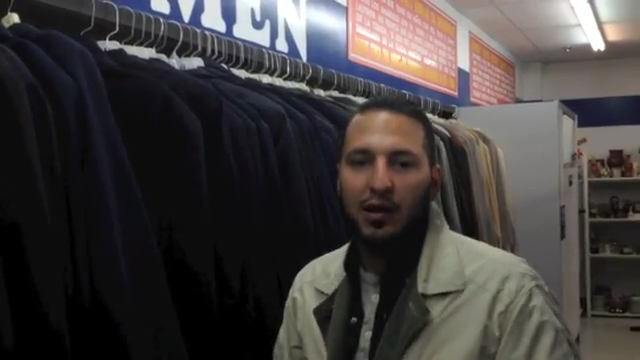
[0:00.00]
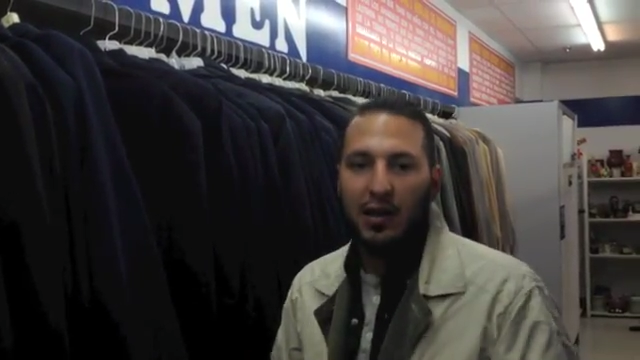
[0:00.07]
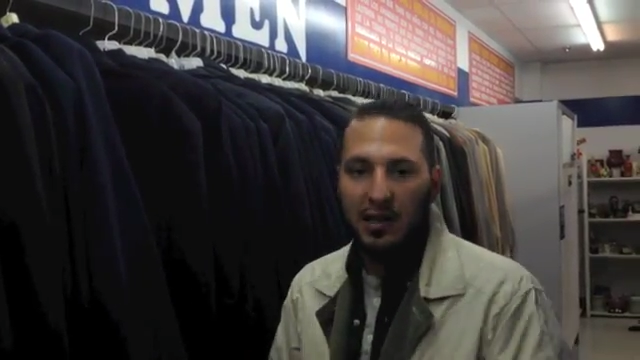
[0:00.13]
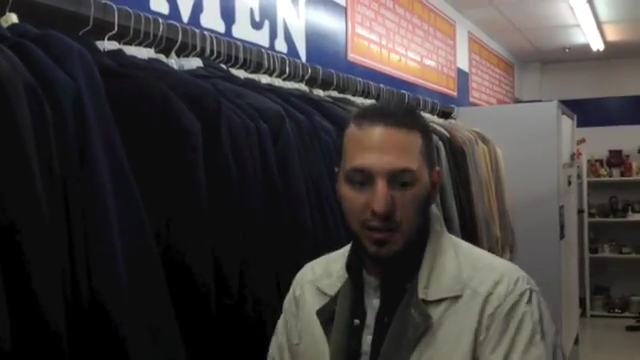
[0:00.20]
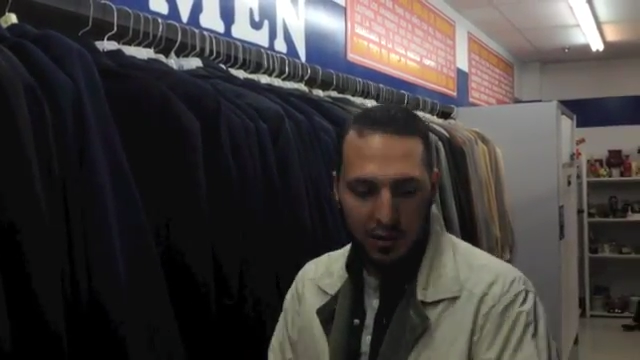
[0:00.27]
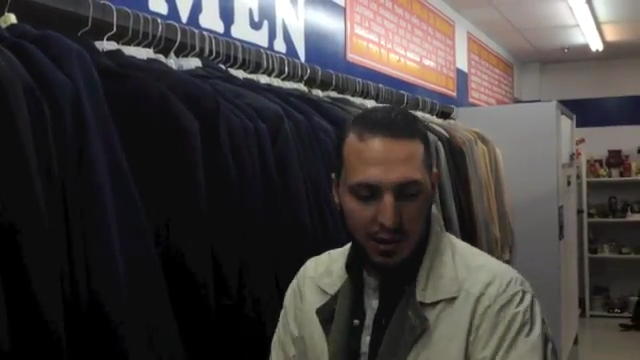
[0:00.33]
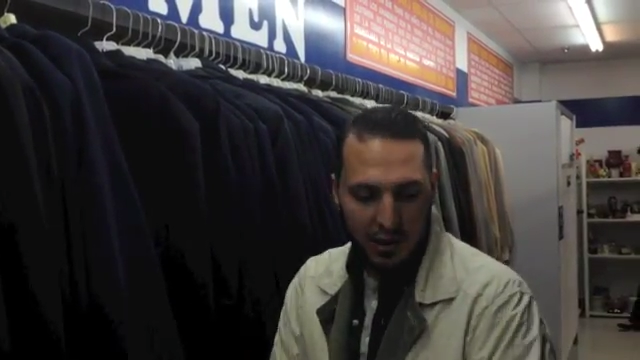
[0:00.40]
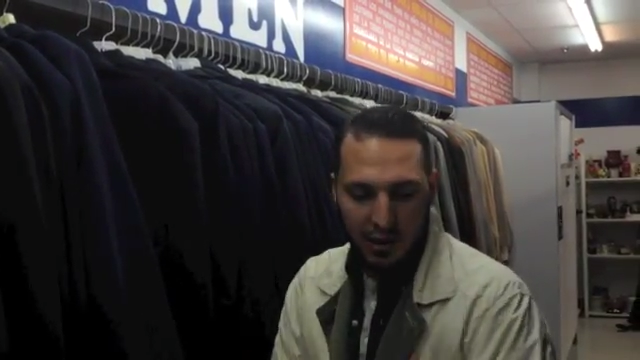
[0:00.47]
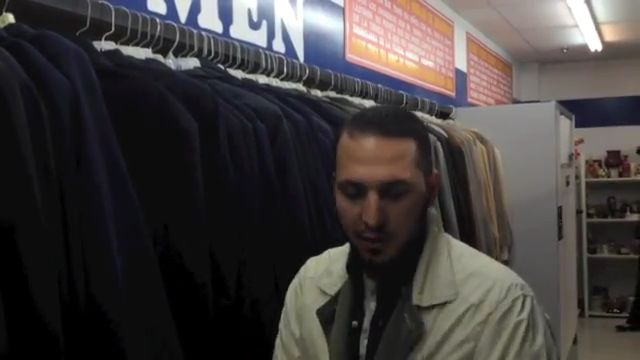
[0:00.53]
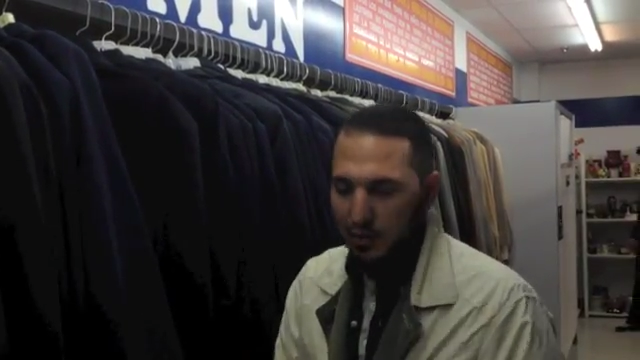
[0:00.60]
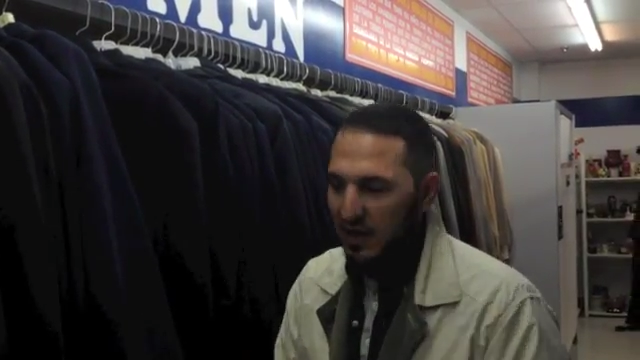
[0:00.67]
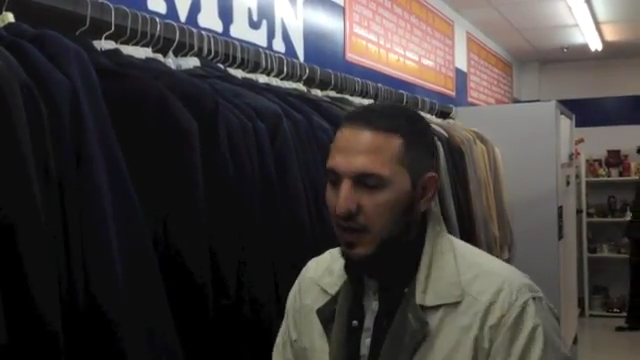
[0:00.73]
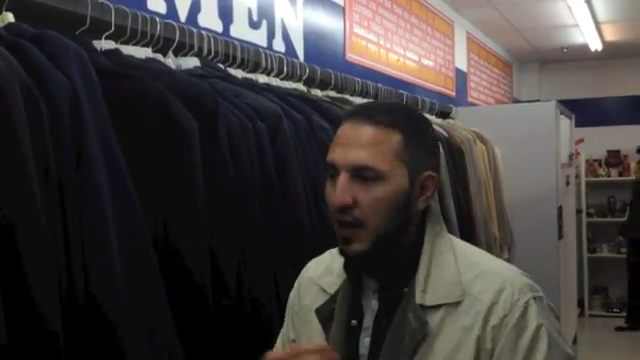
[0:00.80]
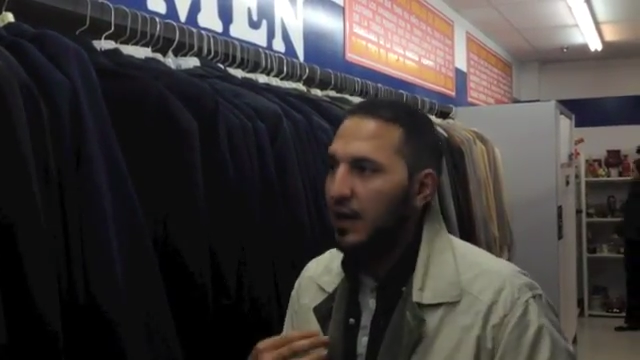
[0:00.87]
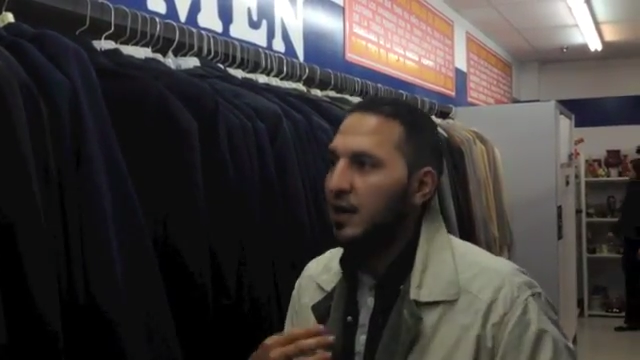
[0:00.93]
It's usually going to
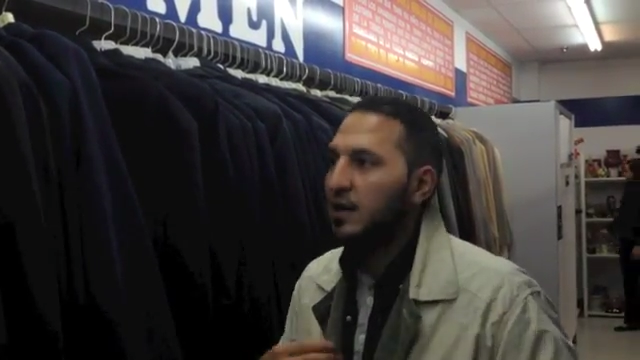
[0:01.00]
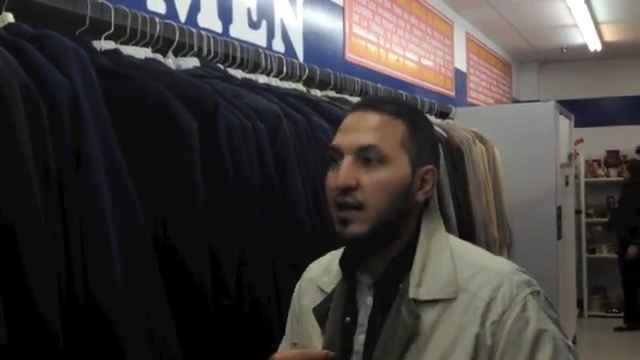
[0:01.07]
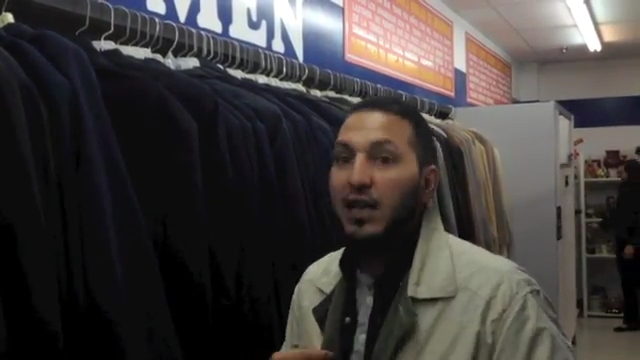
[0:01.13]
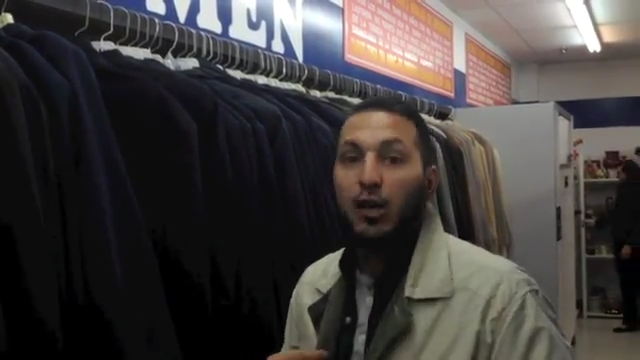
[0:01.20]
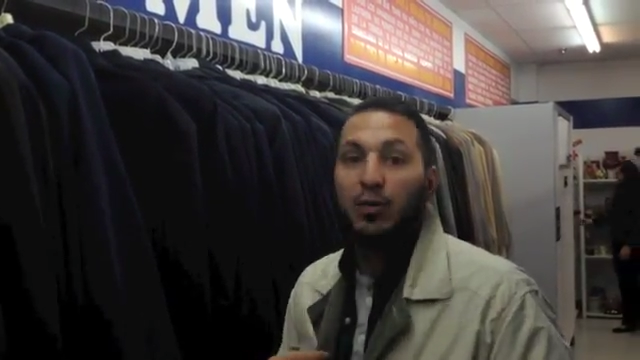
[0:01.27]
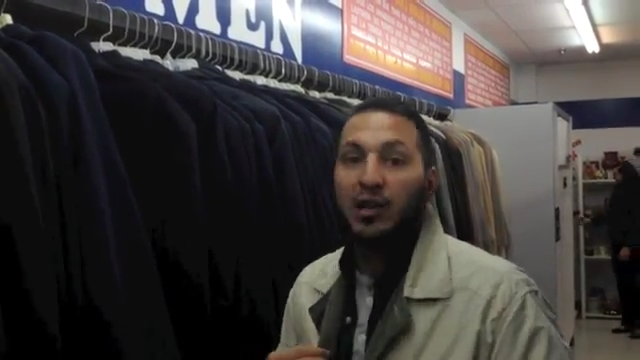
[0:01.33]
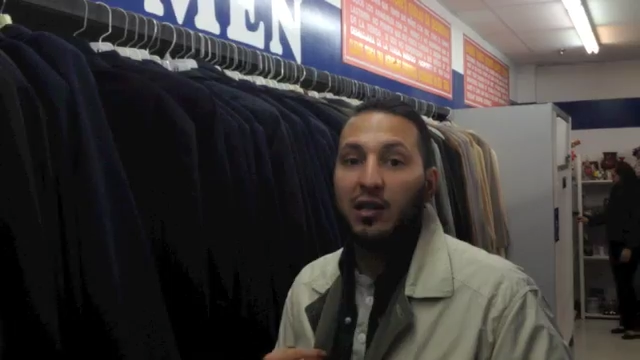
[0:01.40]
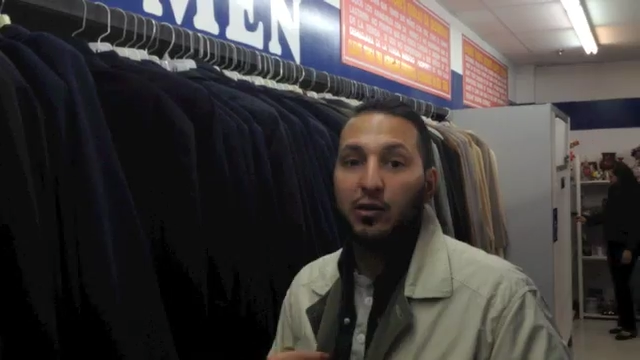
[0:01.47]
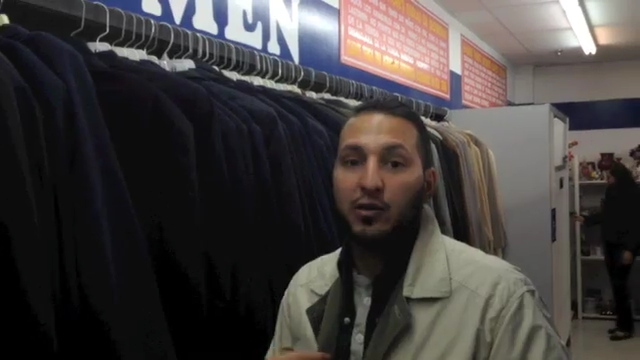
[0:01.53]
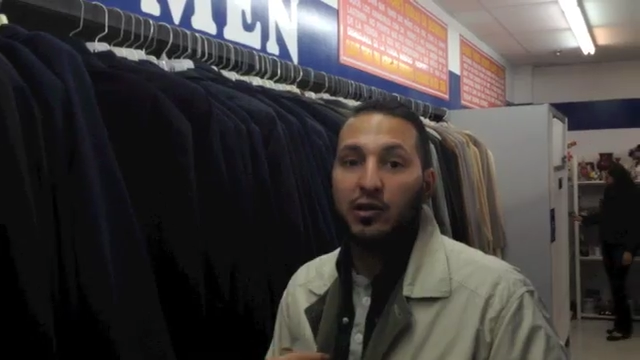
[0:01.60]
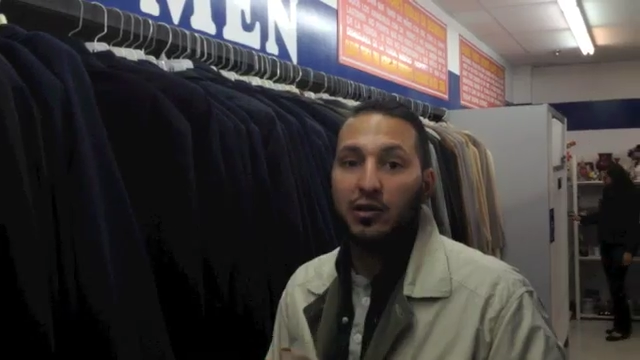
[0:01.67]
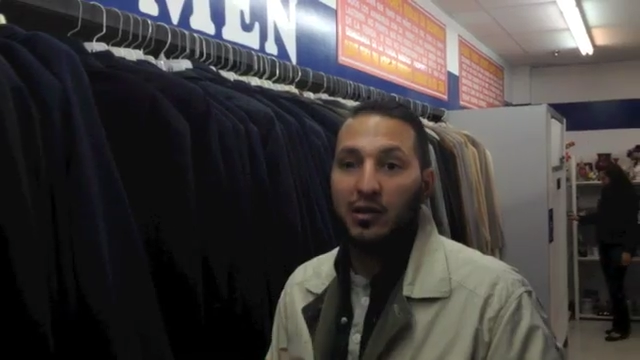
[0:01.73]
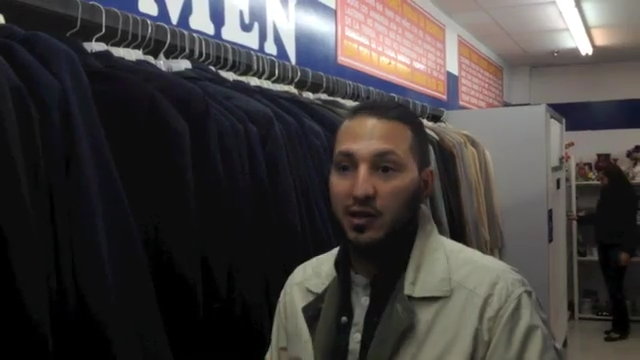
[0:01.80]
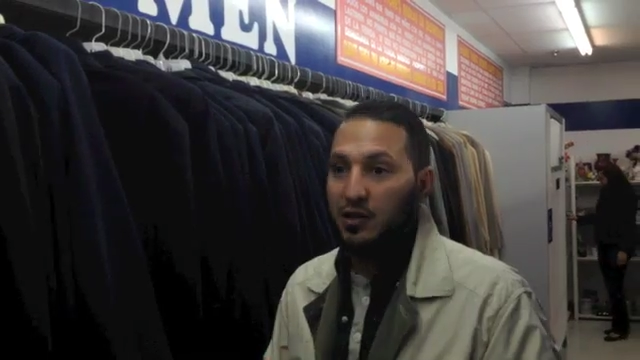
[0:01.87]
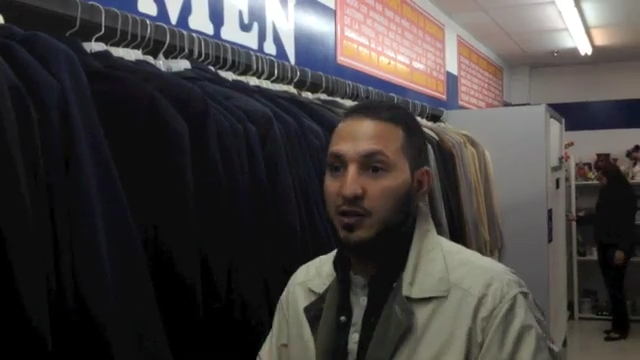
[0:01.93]
be cut a little bit
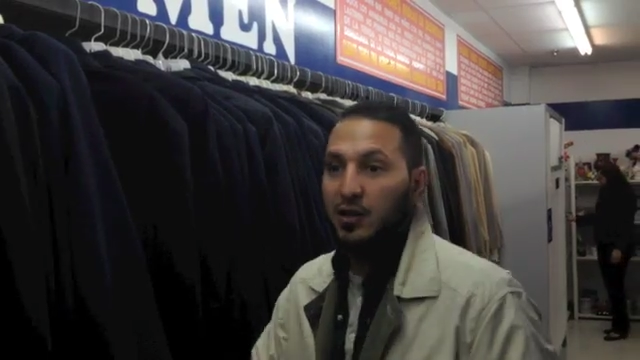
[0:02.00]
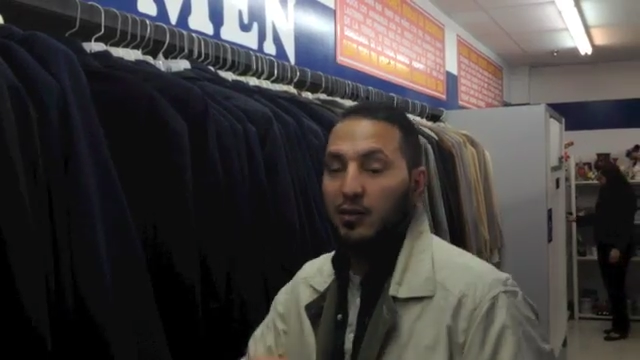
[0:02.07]
looser because you're